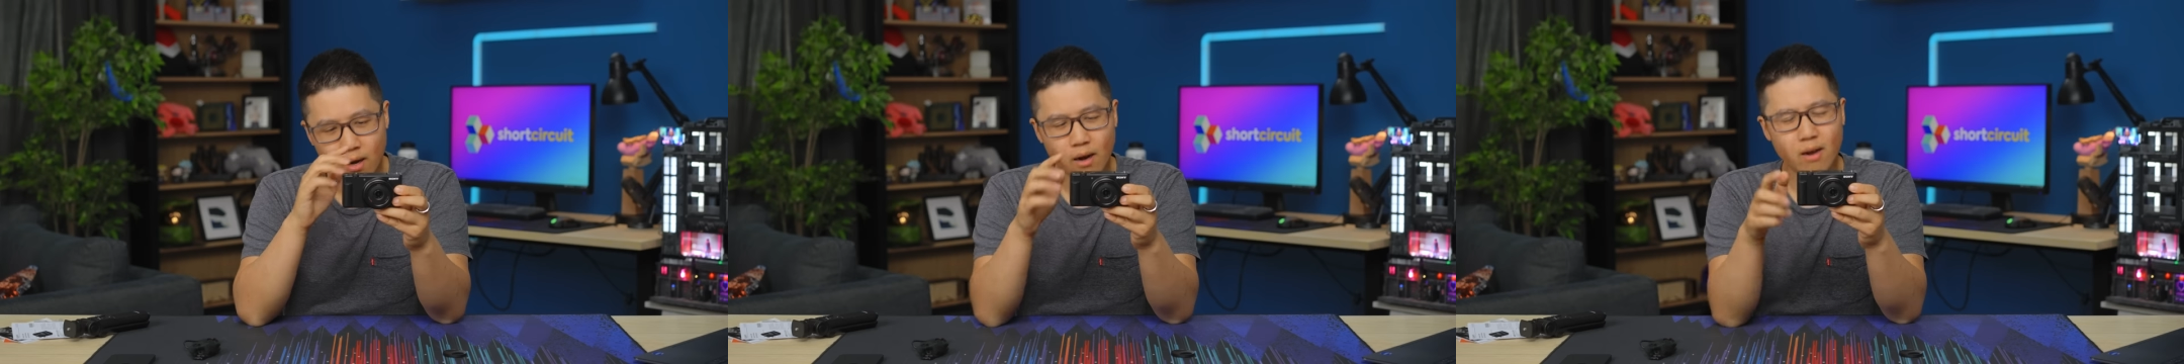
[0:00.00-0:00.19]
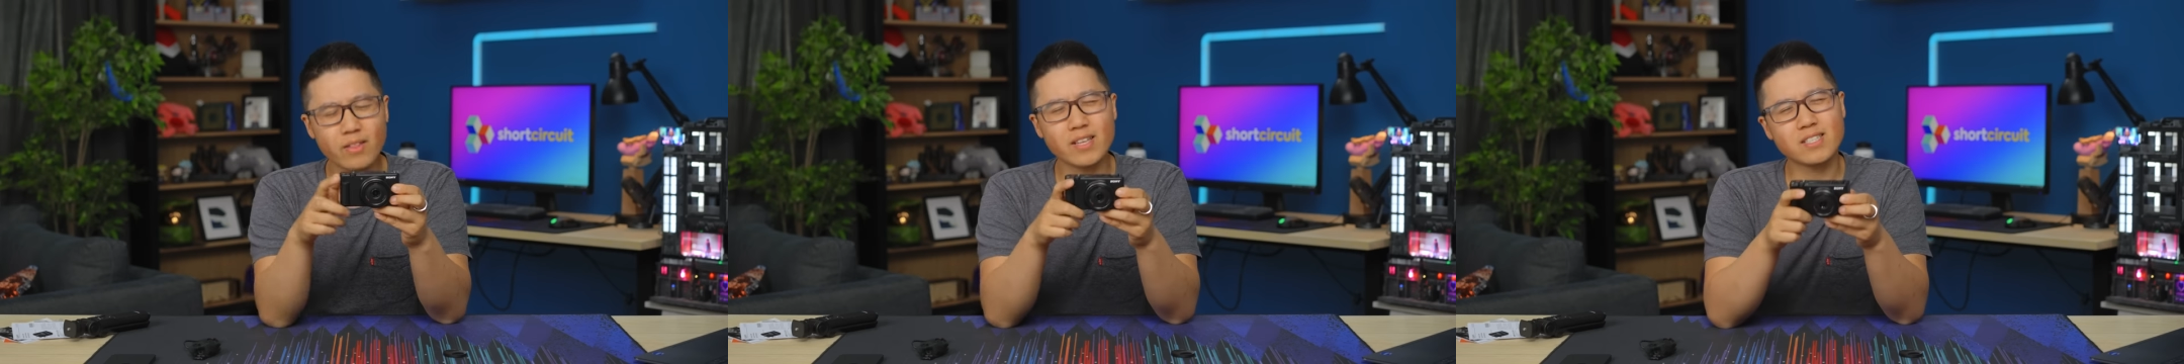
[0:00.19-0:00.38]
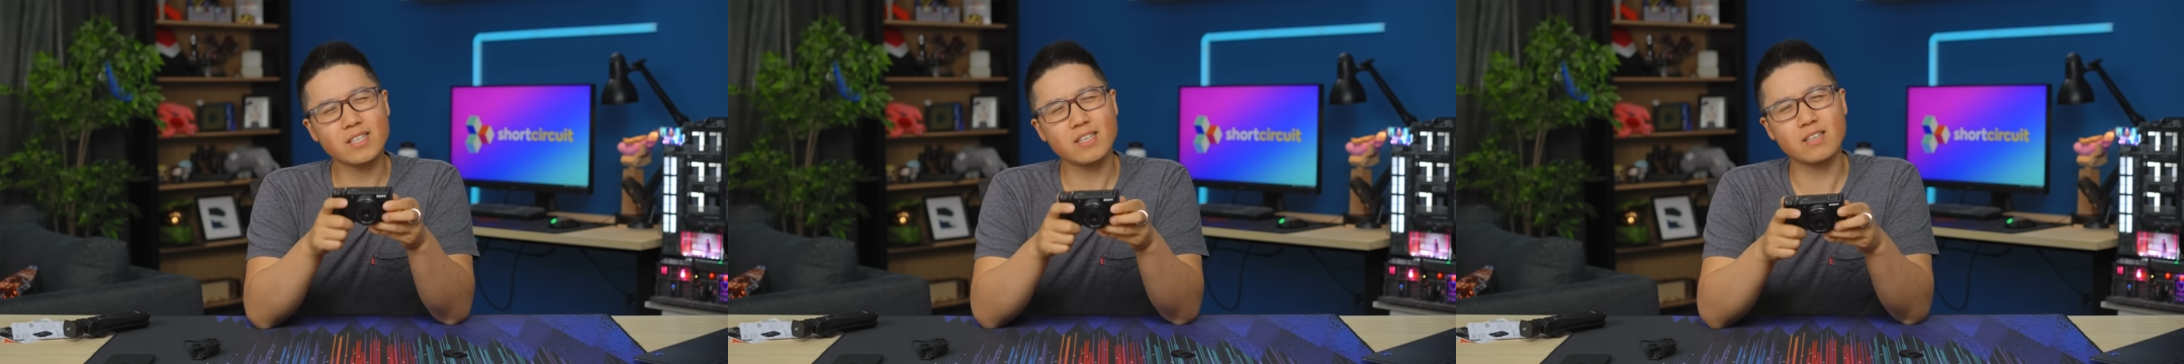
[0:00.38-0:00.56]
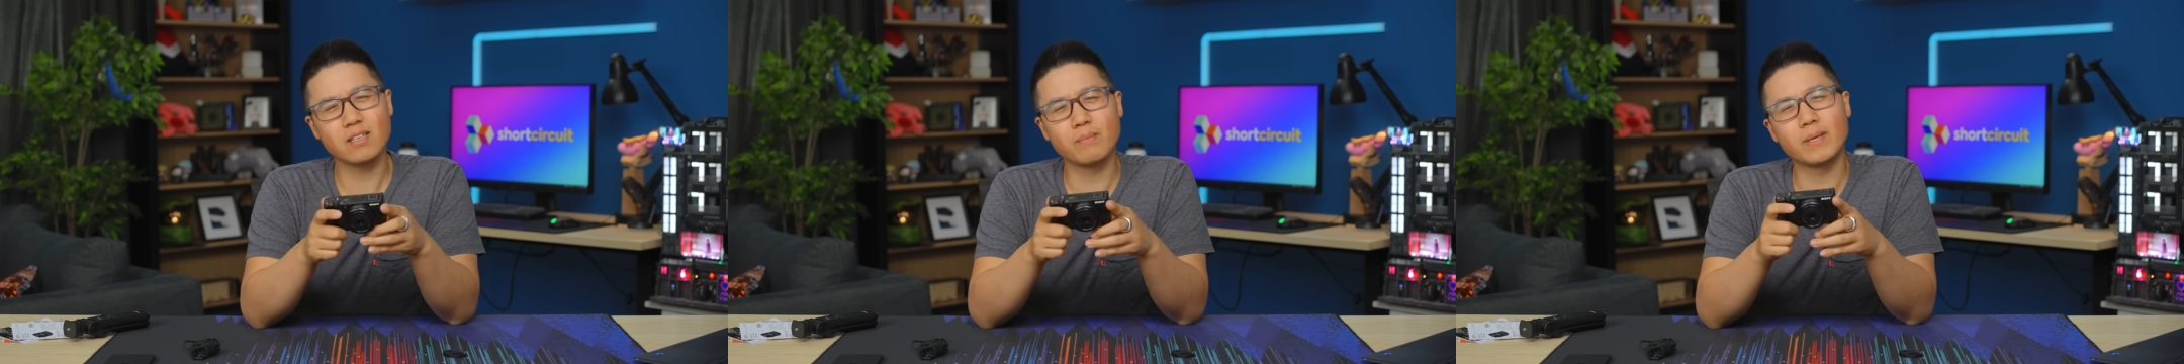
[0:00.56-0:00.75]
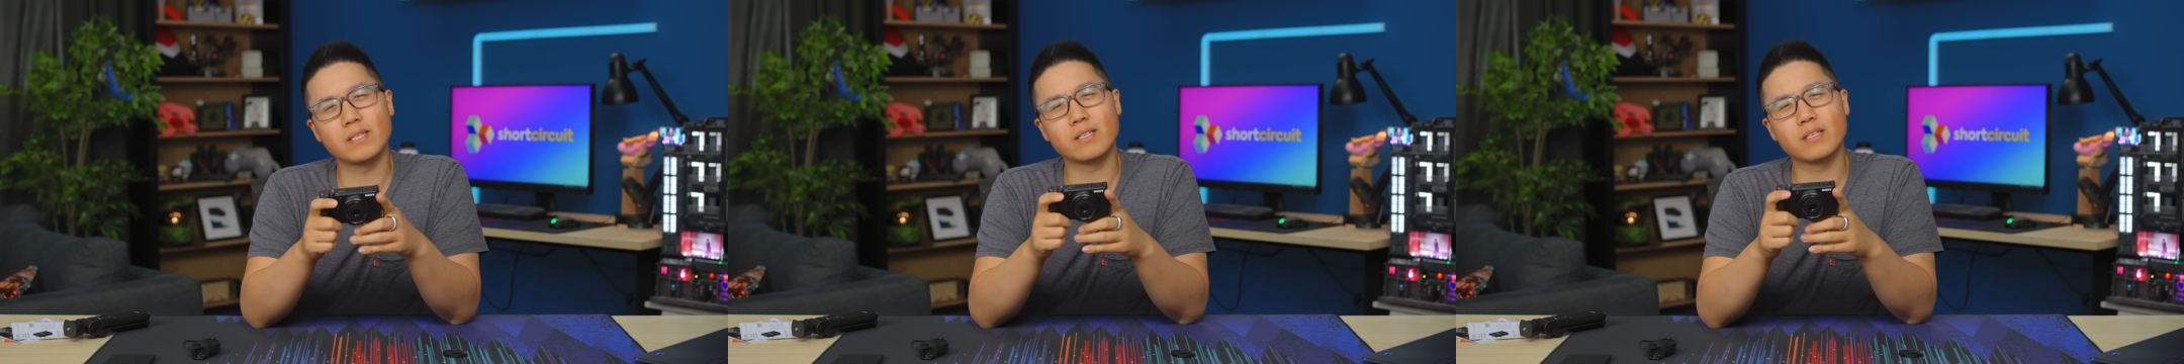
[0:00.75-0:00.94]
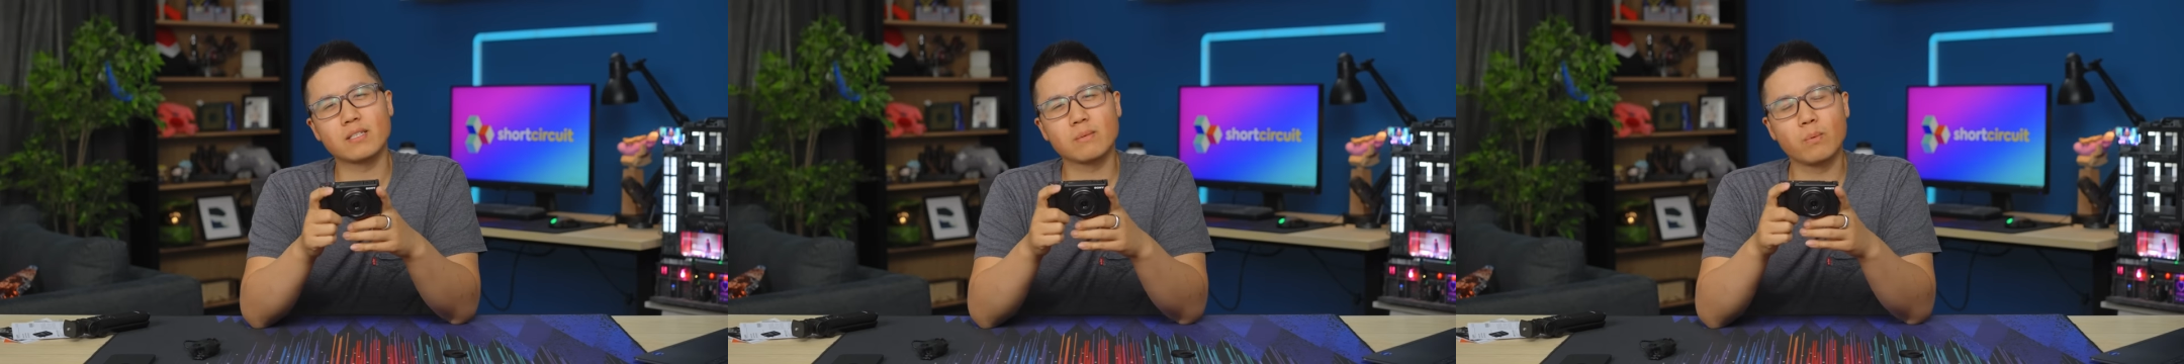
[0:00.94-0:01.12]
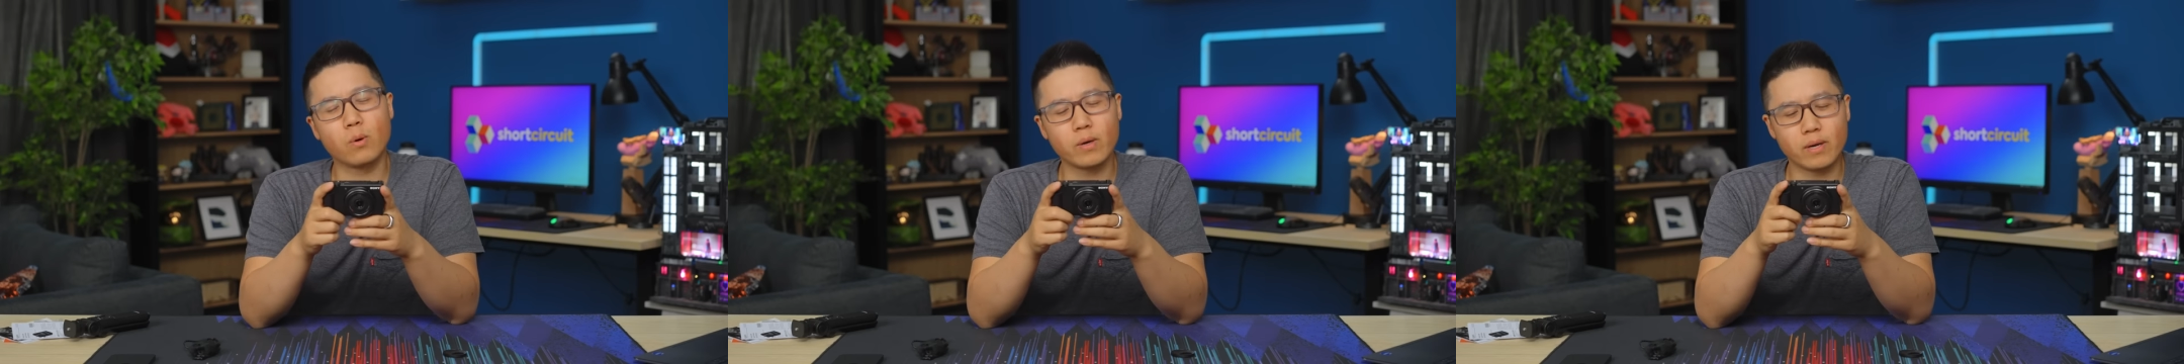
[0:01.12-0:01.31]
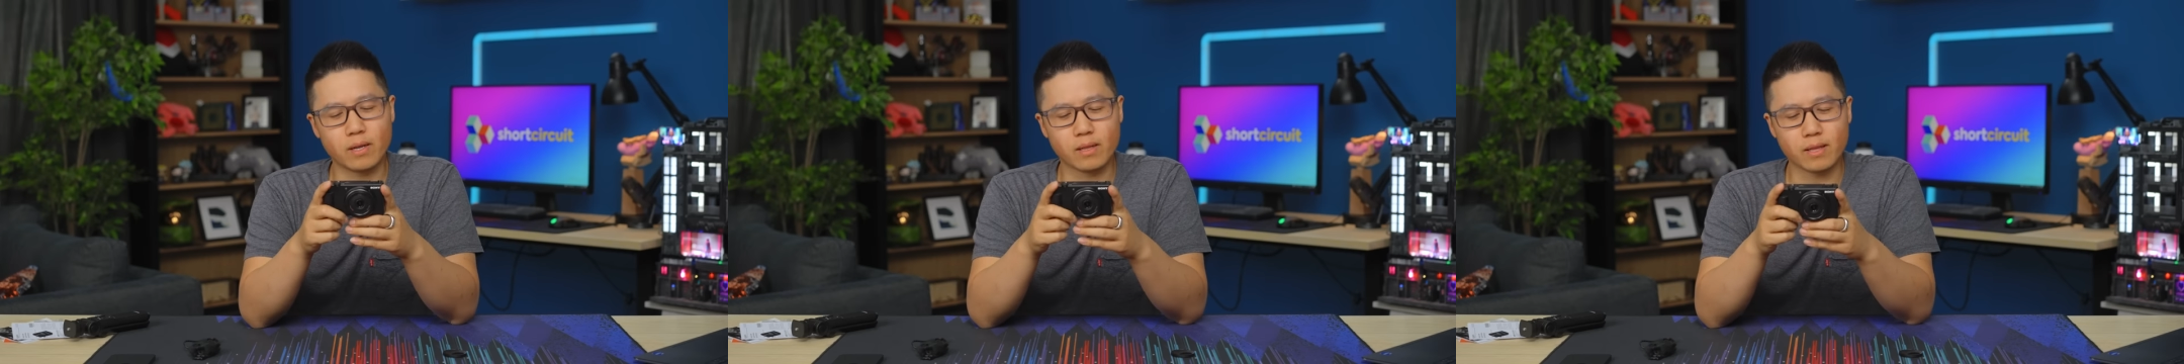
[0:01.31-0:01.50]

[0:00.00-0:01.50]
Oh, that's a little bit disappointing